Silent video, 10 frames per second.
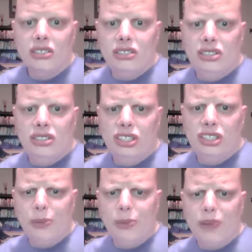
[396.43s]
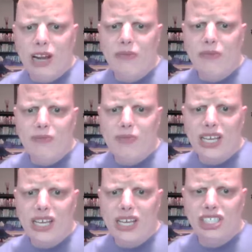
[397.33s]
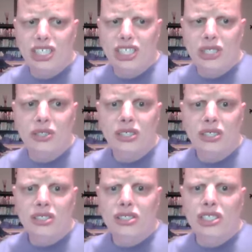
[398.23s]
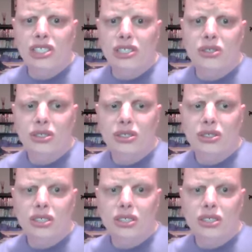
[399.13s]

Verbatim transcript: Super Mario Maker 2. Two.